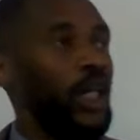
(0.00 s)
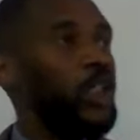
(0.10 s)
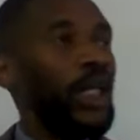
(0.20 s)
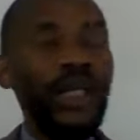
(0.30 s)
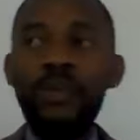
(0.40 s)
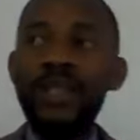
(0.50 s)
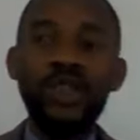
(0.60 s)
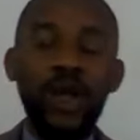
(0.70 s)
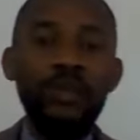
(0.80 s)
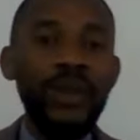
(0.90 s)
It
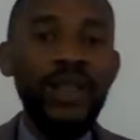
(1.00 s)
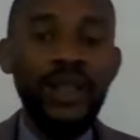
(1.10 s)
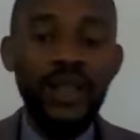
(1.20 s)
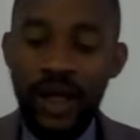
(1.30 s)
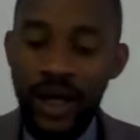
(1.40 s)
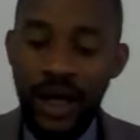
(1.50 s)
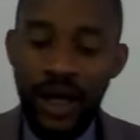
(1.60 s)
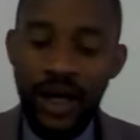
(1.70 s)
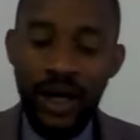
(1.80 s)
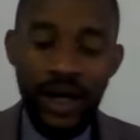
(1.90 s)
must not be, uh
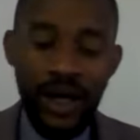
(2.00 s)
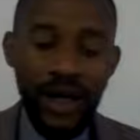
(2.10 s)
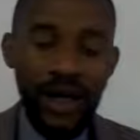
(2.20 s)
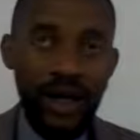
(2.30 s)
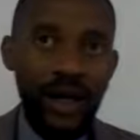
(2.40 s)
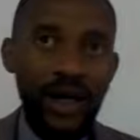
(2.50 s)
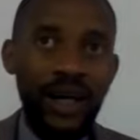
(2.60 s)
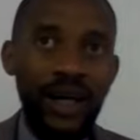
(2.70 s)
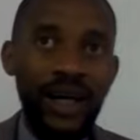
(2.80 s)
uh, uh, uh, uh,